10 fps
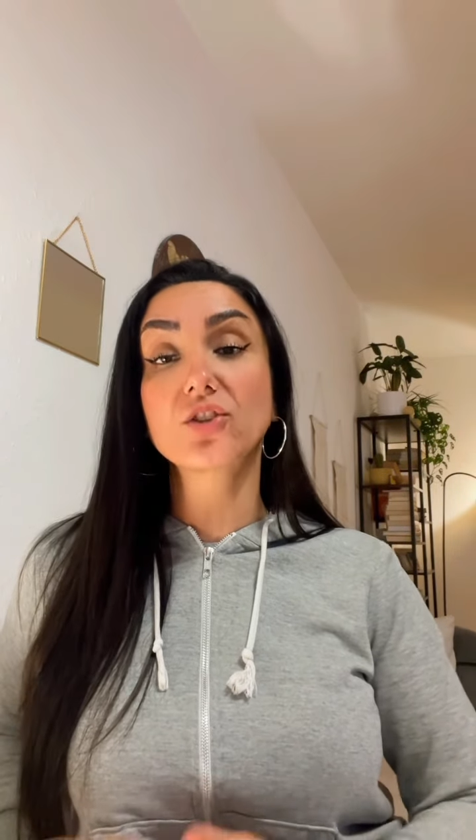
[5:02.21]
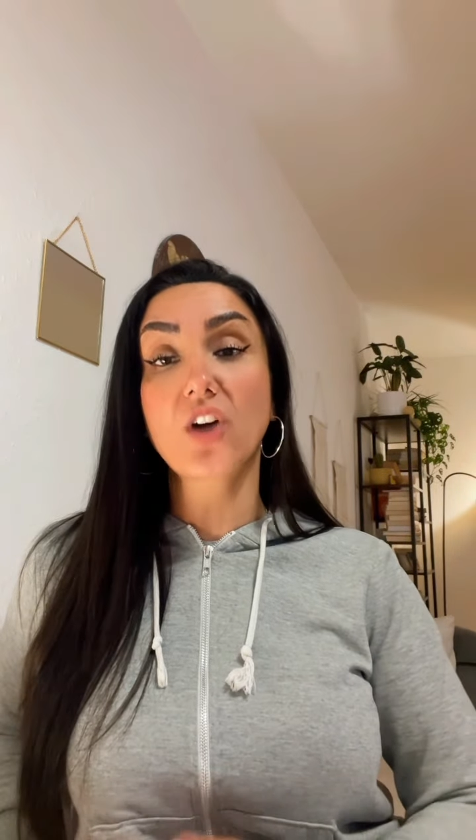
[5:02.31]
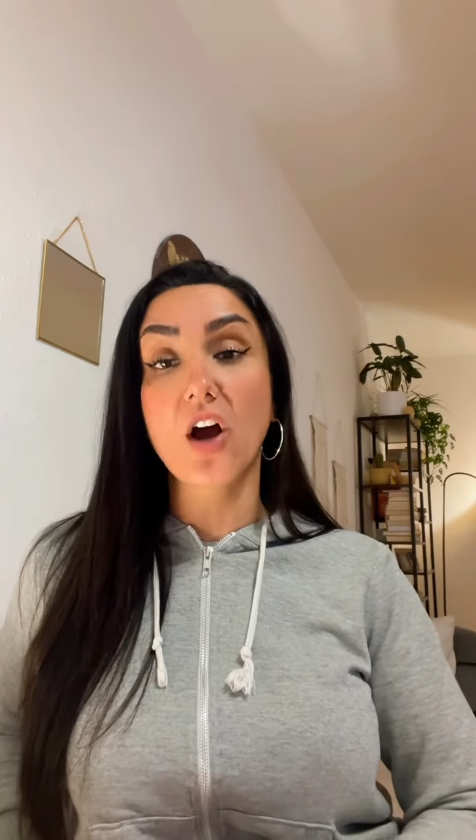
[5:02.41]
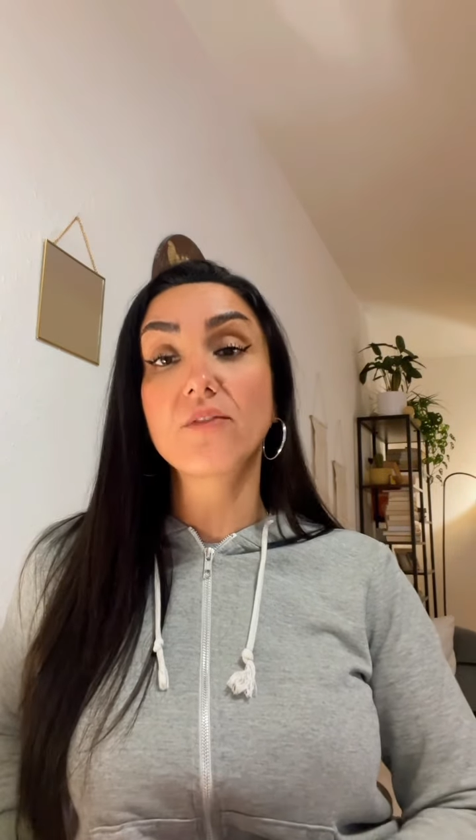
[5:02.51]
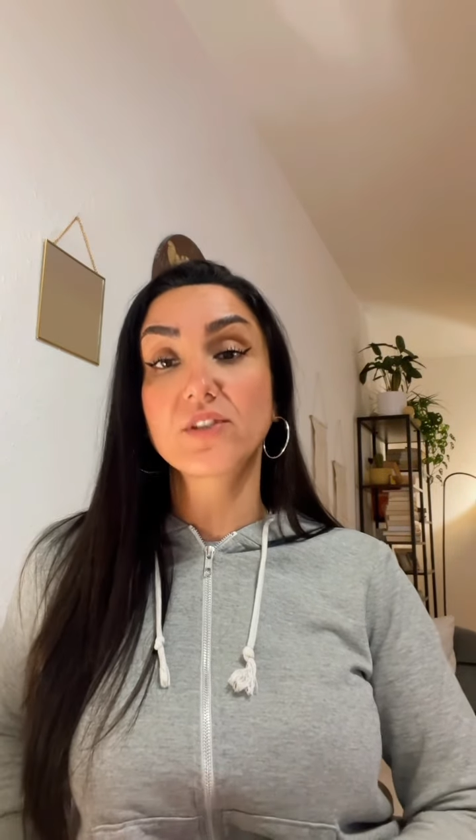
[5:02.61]

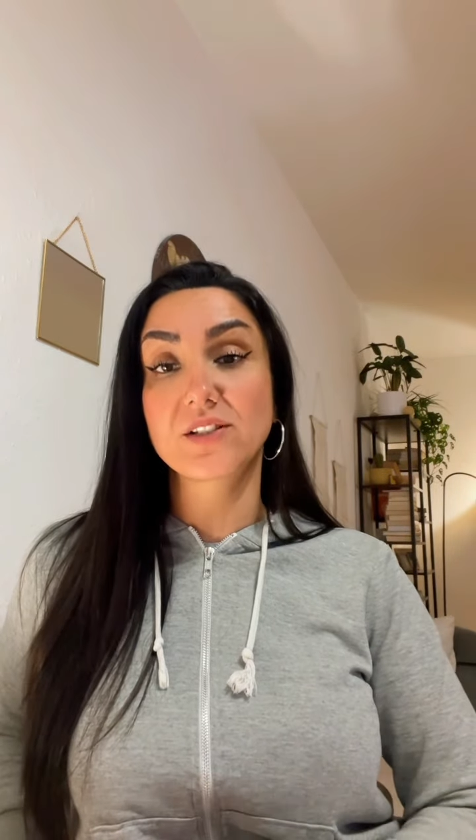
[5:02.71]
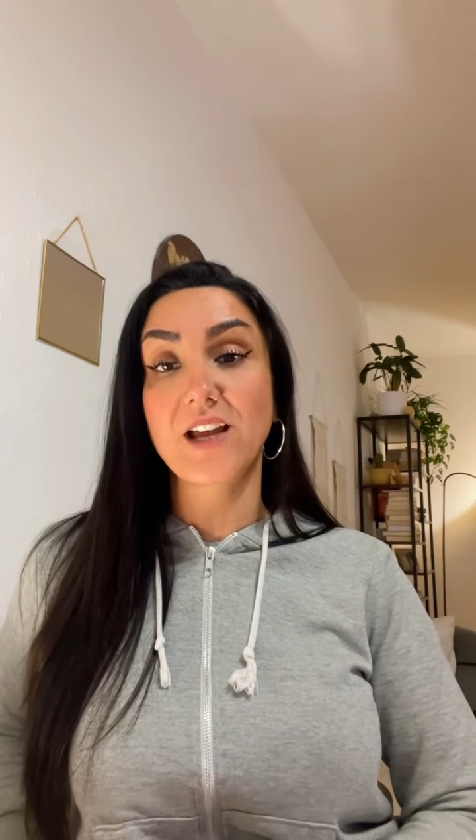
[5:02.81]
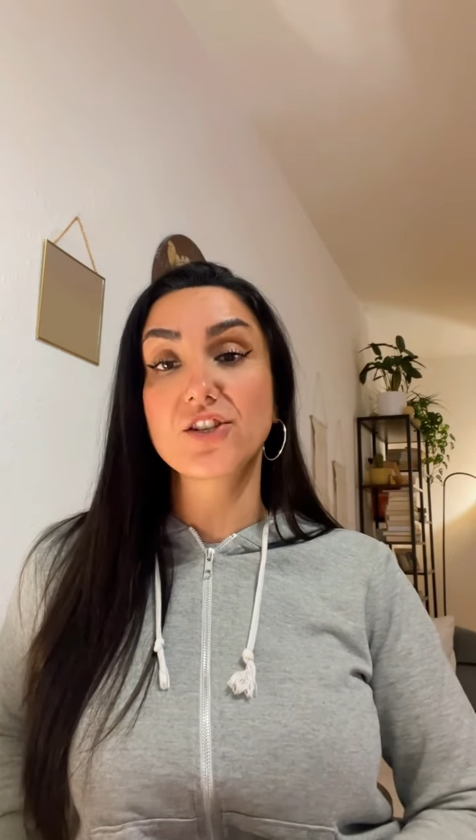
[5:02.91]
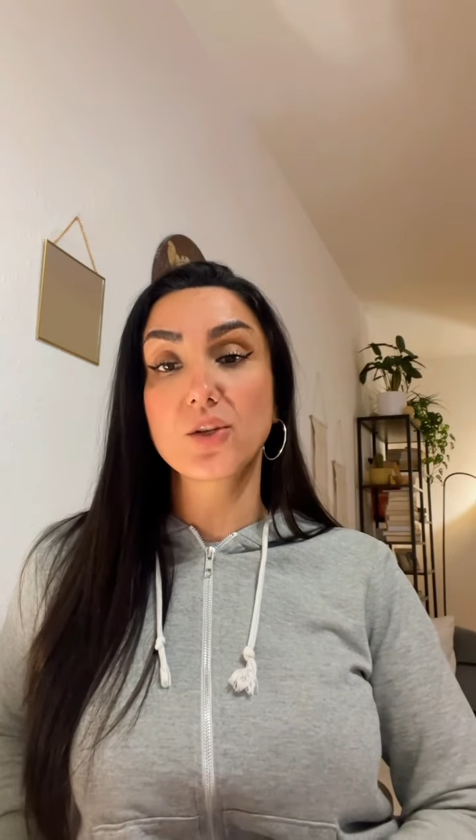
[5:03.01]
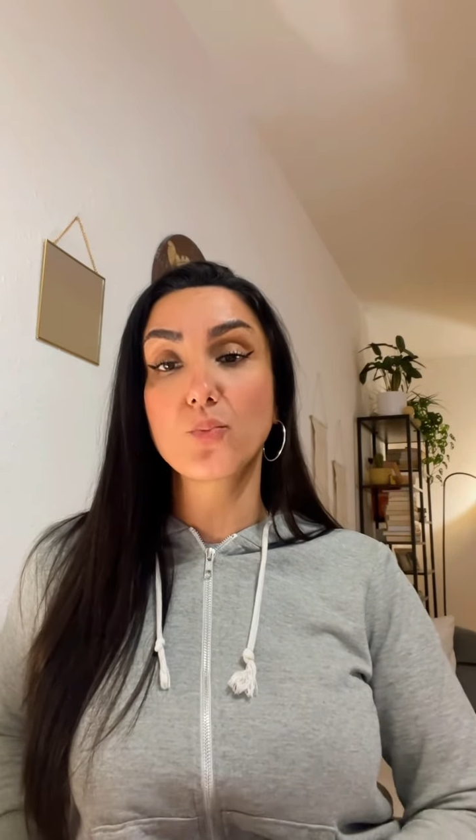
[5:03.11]

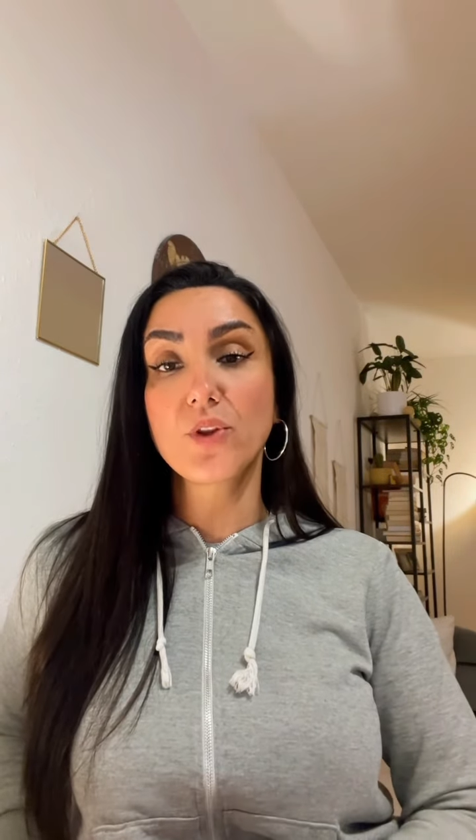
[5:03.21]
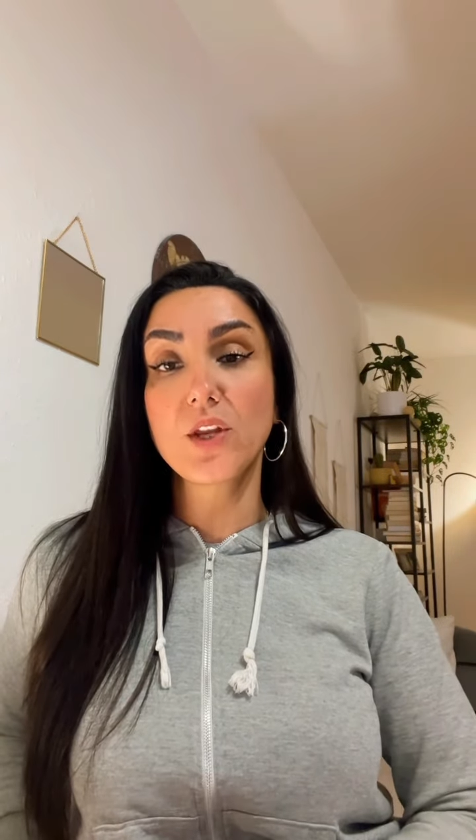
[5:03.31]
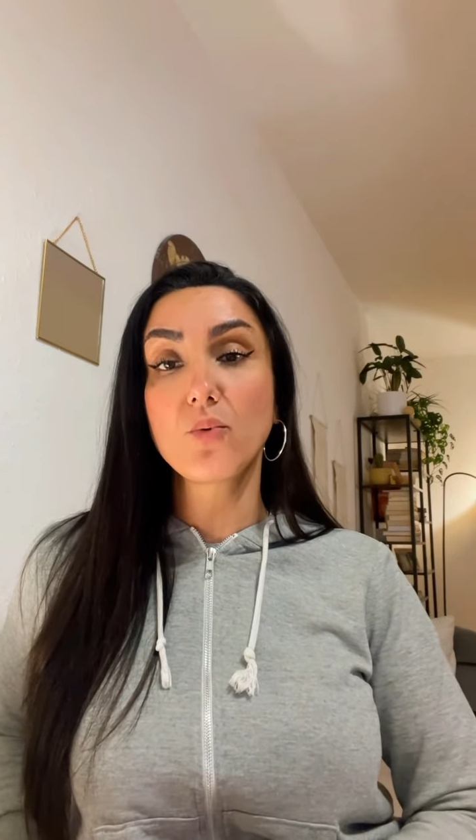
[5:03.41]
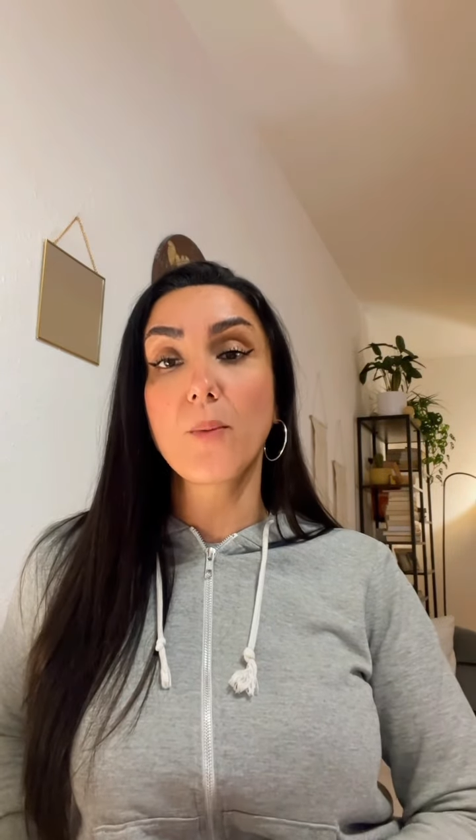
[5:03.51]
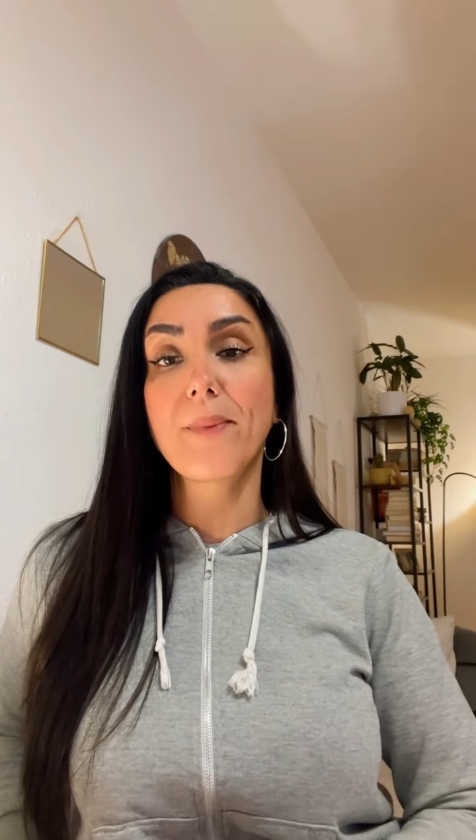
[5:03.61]
conversation with
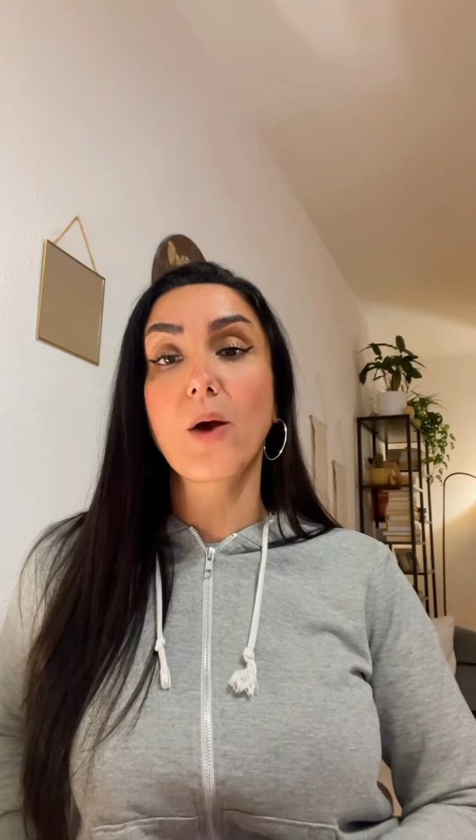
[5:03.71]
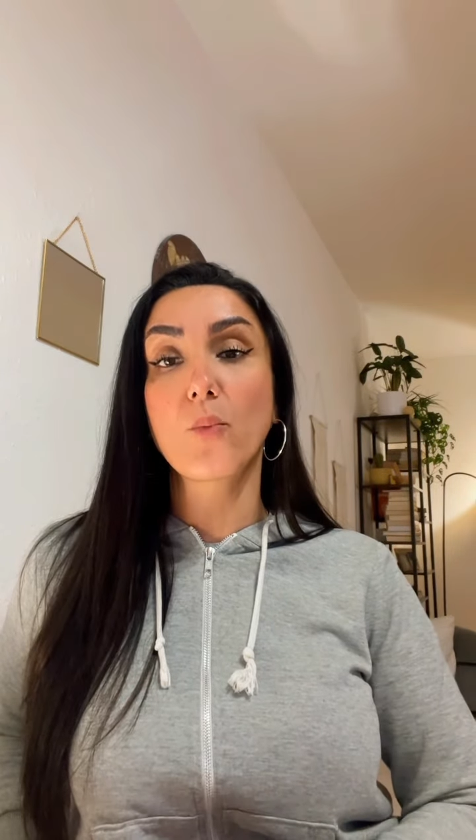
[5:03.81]
you about